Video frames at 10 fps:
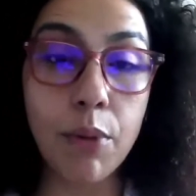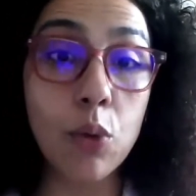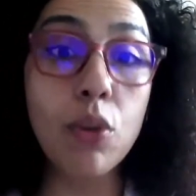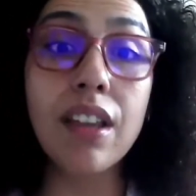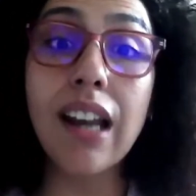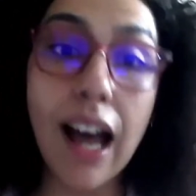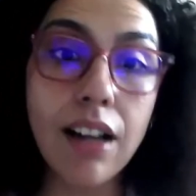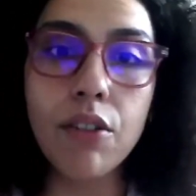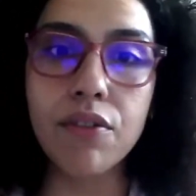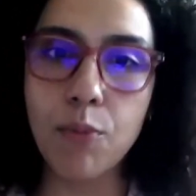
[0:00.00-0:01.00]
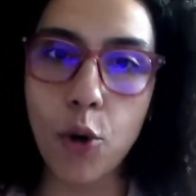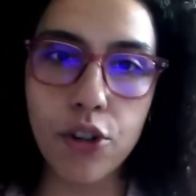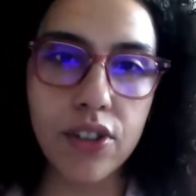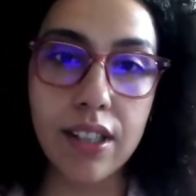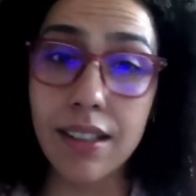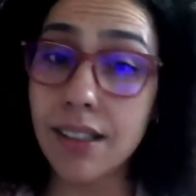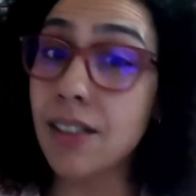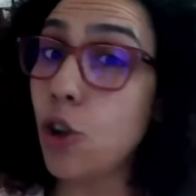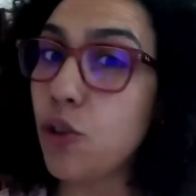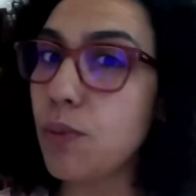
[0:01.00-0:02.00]
But with the lack of democracy, this
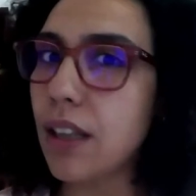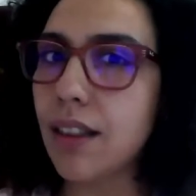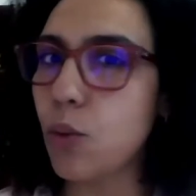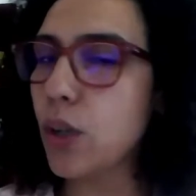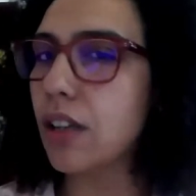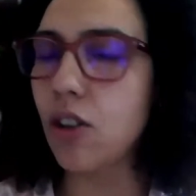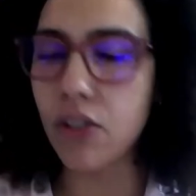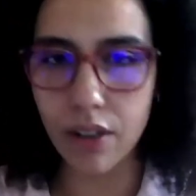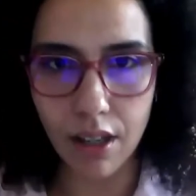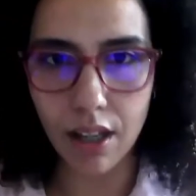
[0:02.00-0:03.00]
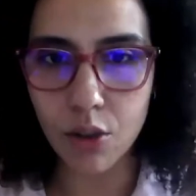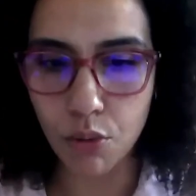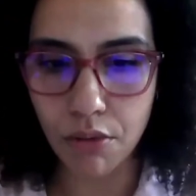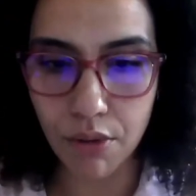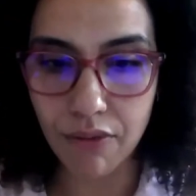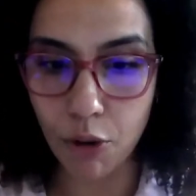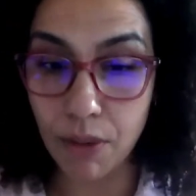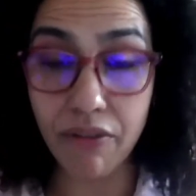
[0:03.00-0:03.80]
does not mean that we cannot engage with reform.